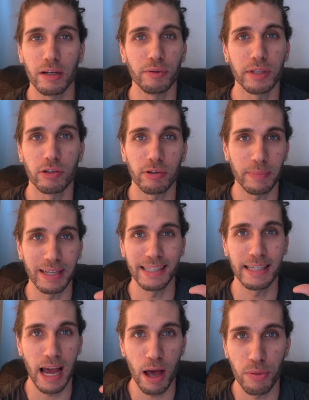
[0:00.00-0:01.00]
lucid dreaming
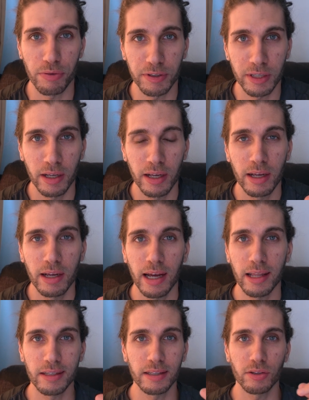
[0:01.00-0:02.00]
deaths.
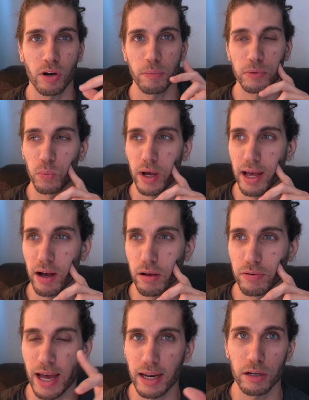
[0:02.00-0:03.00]
And this is times where
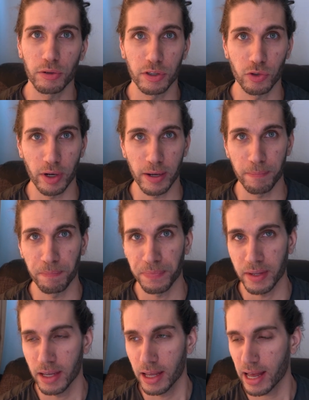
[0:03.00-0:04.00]
I've had a lucid dream
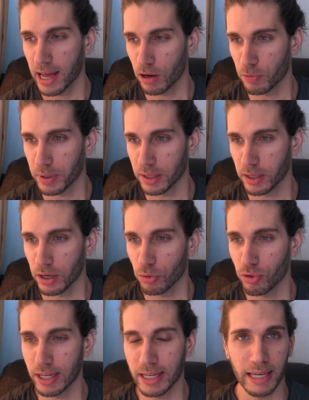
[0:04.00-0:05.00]
and I've been, you know,
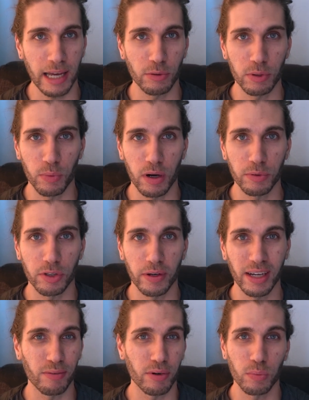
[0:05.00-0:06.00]
really engaged with what I was
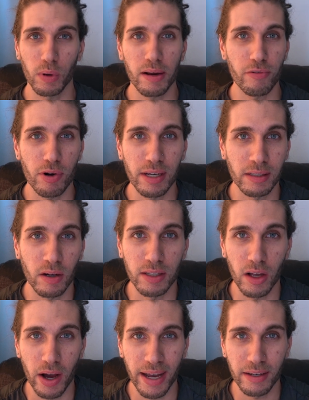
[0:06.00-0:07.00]
doing. And for whatever reason, I
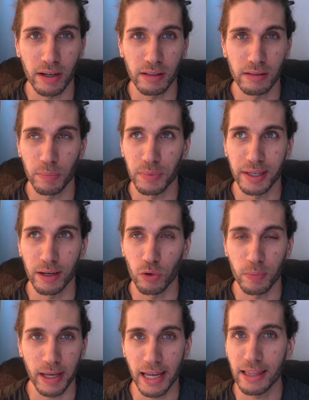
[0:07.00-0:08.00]
died. I, something
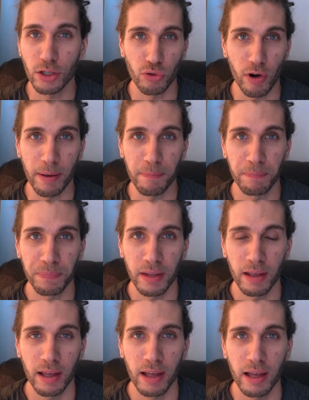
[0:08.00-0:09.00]
killed me in the dream.
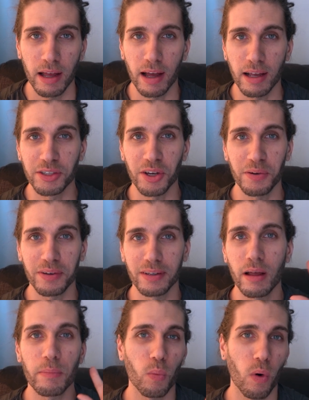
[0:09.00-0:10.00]
Uh, so
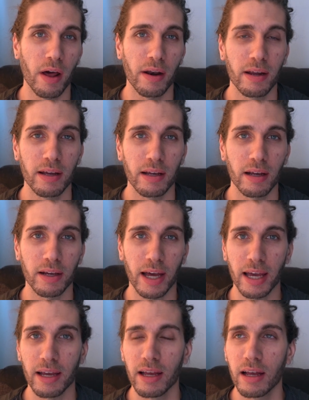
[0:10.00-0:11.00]
number one,
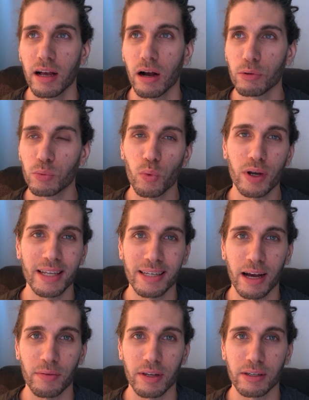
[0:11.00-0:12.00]
okay, I was walking
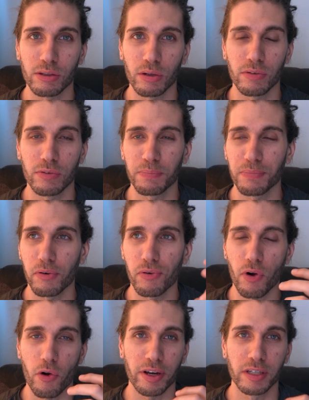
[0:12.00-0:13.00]
down this sort of
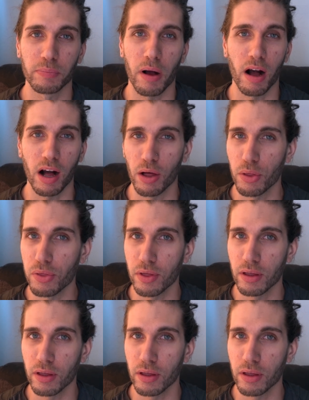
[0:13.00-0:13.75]
forest path,